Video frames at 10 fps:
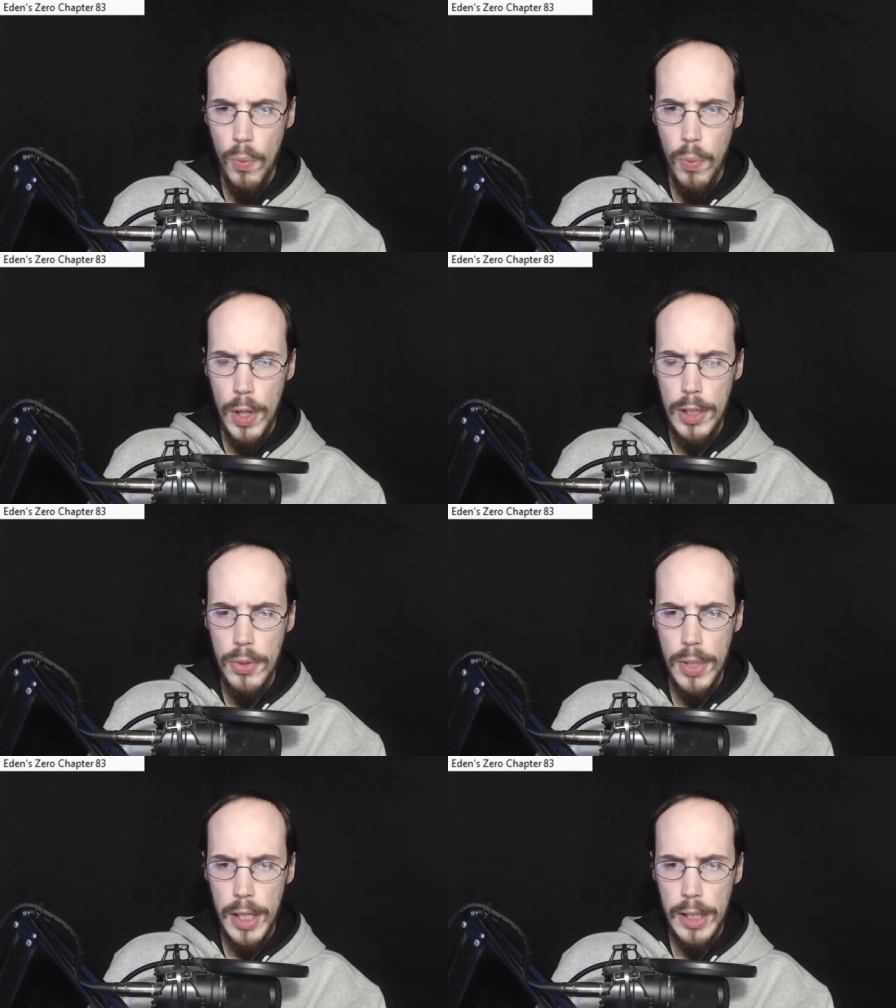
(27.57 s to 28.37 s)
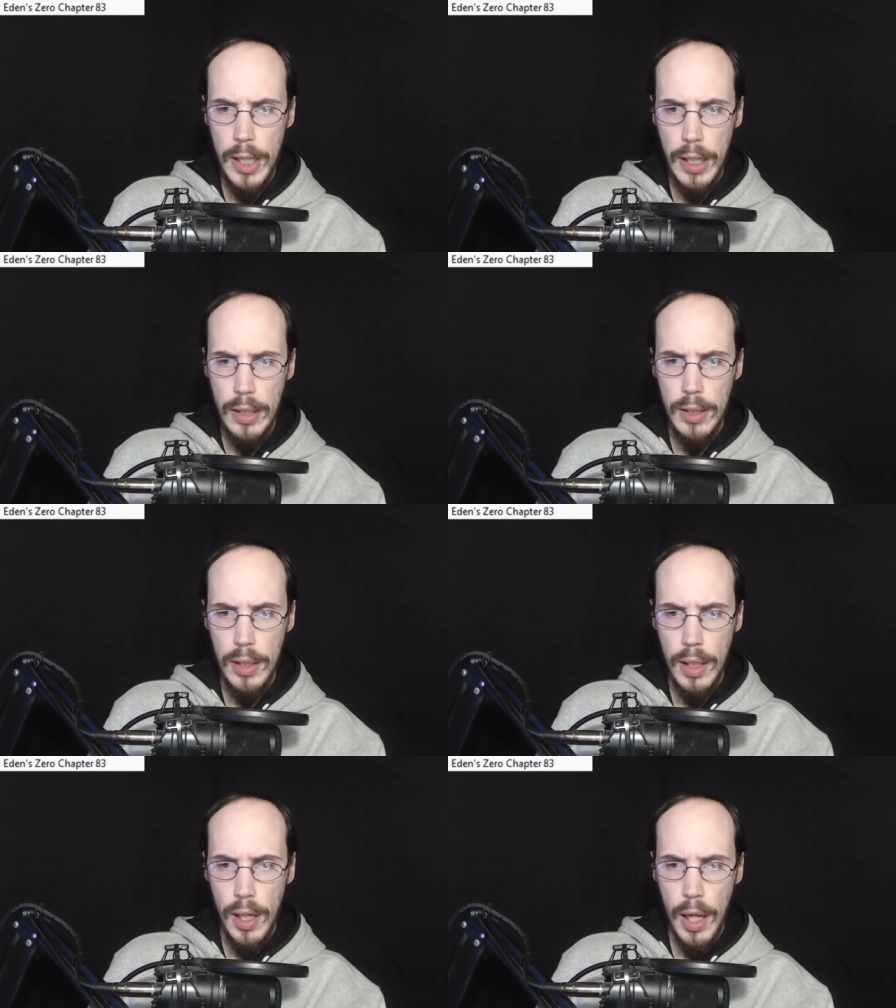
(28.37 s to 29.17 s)
what do they think?
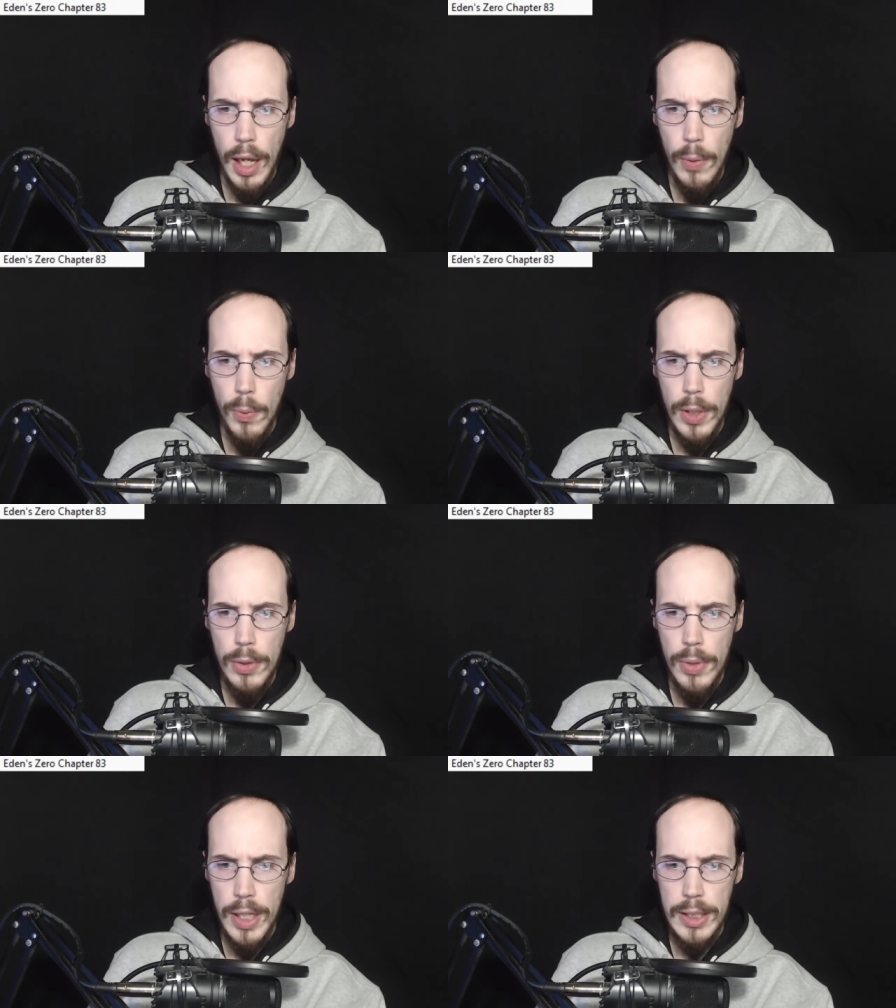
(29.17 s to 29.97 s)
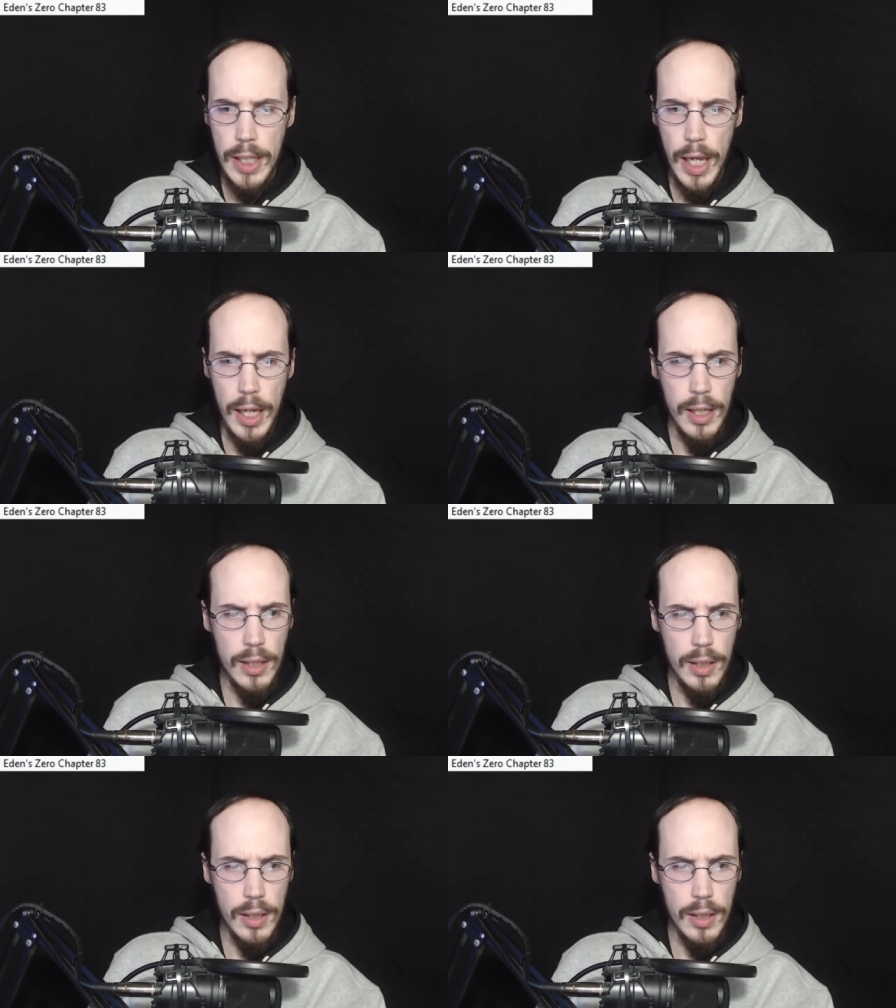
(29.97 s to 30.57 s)
And what do they say?